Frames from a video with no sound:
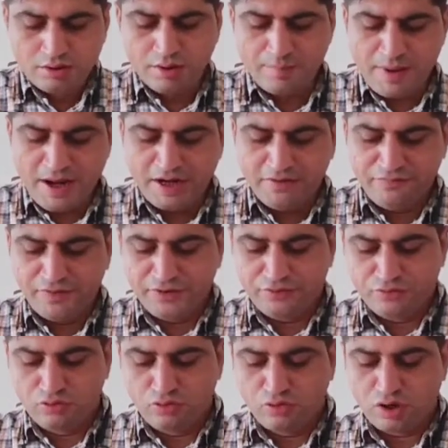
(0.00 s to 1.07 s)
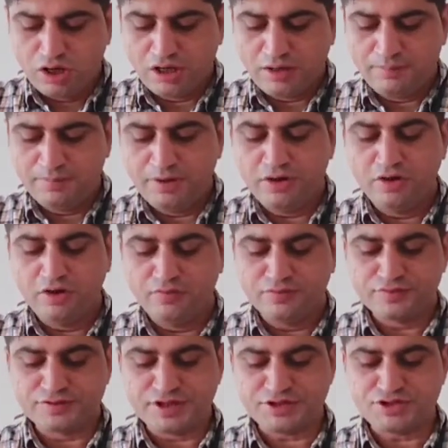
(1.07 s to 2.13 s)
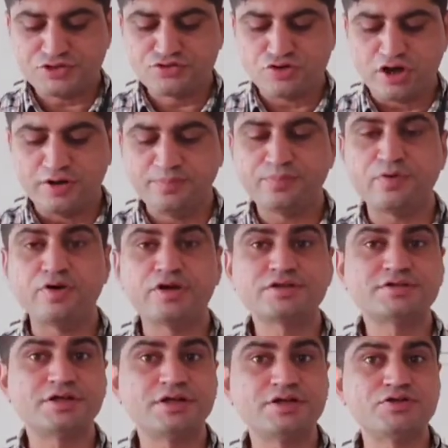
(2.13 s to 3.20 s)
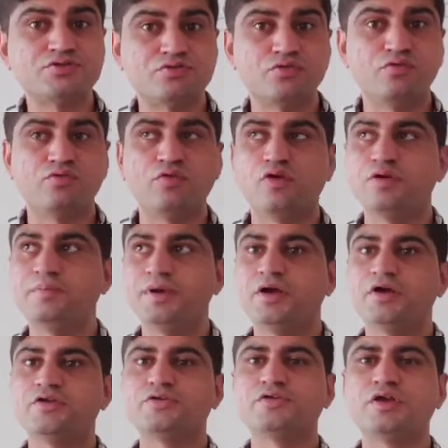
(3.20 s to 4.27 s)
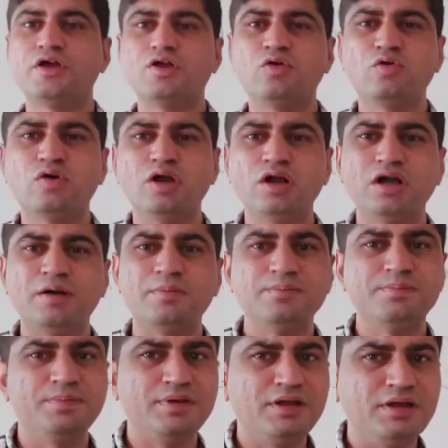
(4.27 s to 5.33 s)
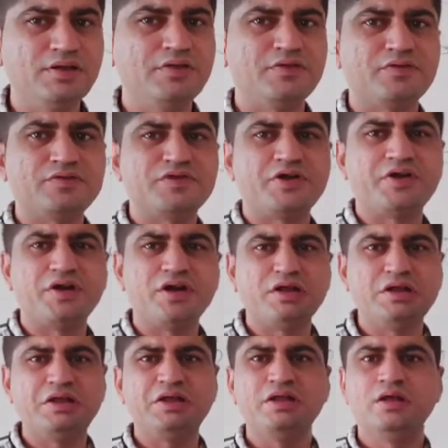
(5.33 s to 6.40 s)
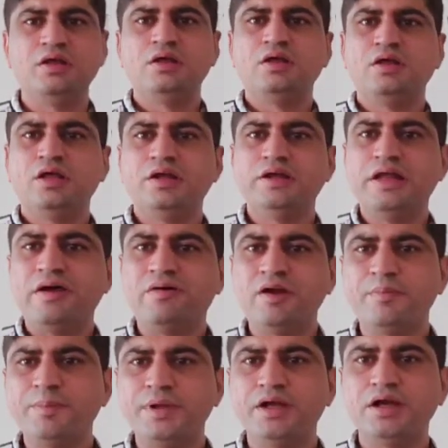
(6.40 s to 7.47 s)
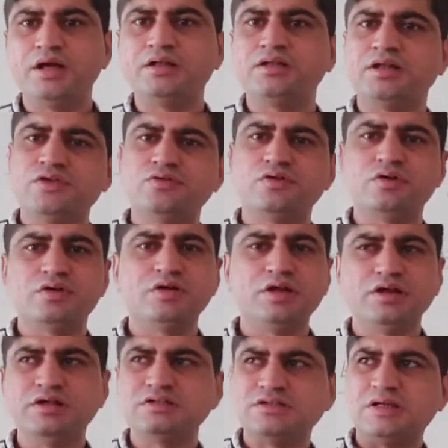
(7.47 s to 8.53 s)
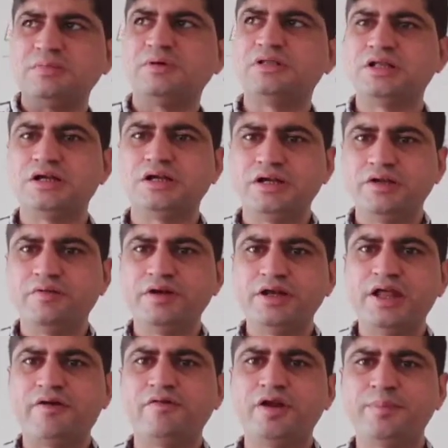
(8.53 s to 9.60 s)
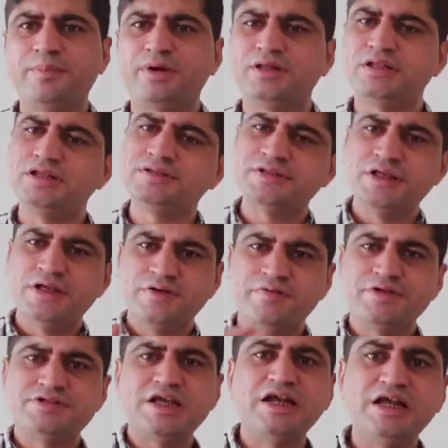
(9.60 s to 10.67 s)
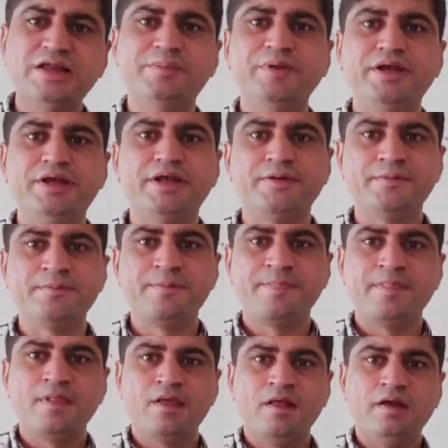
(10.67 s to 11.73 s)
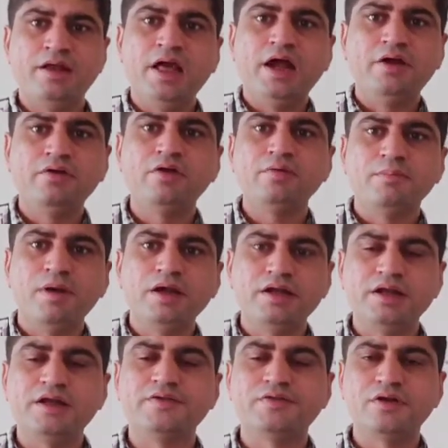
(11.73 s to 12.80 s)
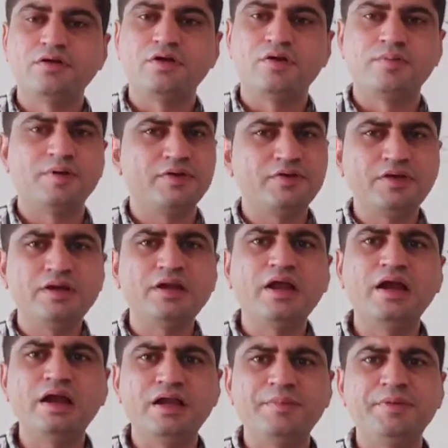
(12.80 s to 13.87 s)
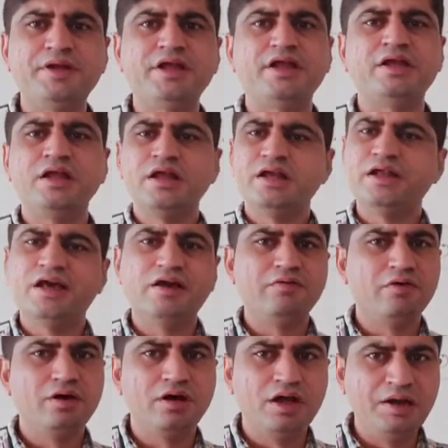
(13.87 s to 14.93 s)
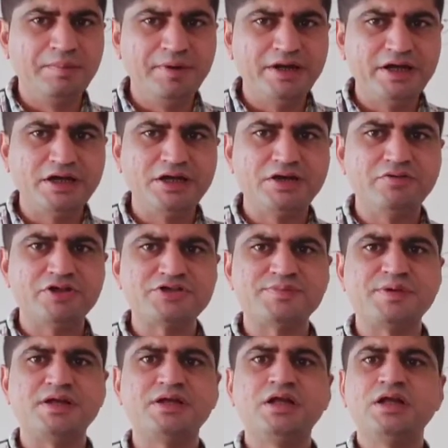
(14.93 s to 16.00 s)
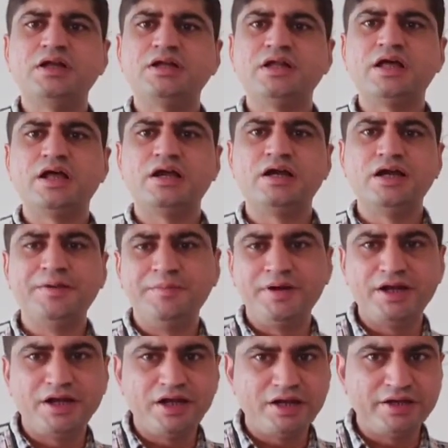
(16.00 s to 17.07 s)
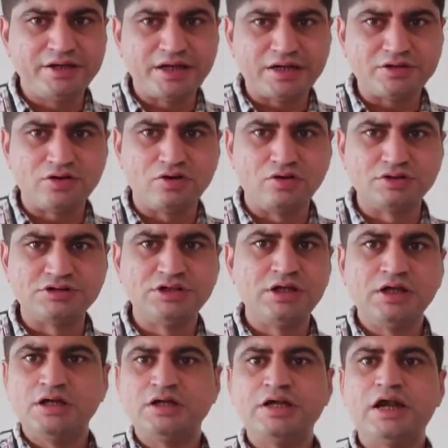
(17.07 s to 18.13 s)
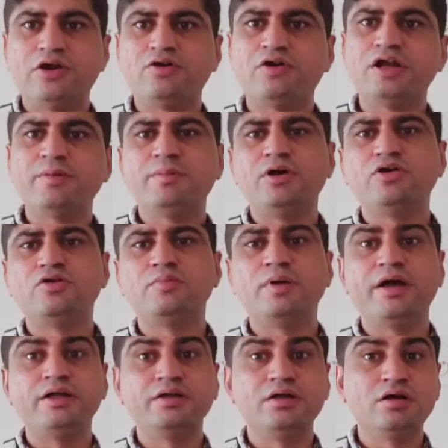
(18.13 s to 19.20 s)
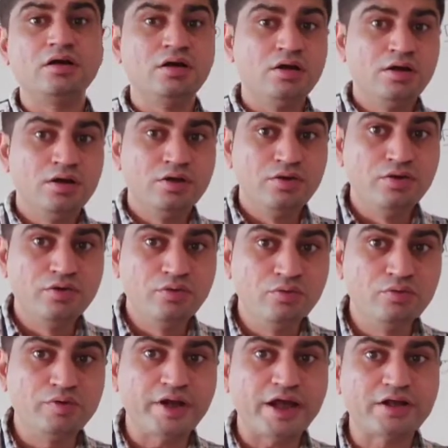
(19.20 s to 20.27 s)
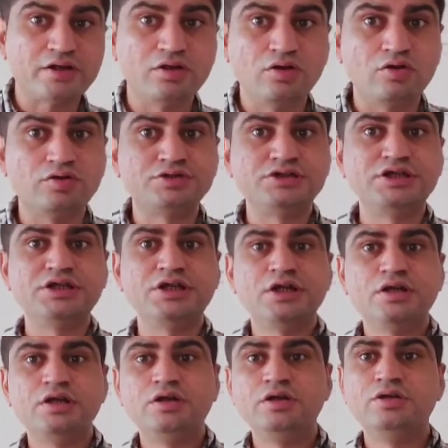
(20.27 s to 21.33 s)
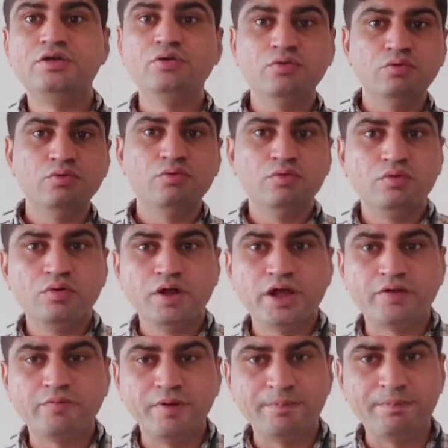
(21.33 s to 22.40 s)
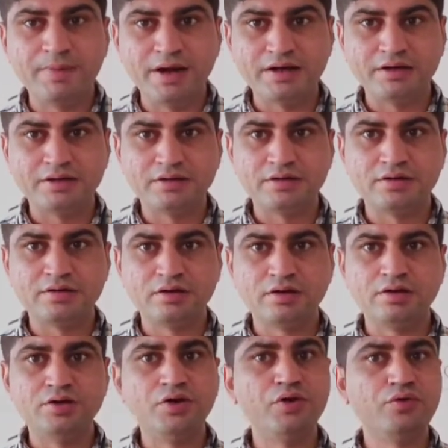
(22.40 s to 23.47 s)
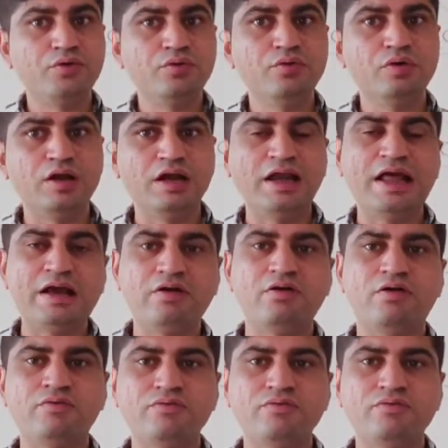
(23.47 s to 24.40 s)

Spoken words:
The benefit to local company of such joint production is twofold, because local companies generally in developing countries or in some other even developed countries which are limited. They are not multinational corporation, they are limited. They have limited investment, they are limited in technology, they are not able to buy the new technology, new equipment due to lack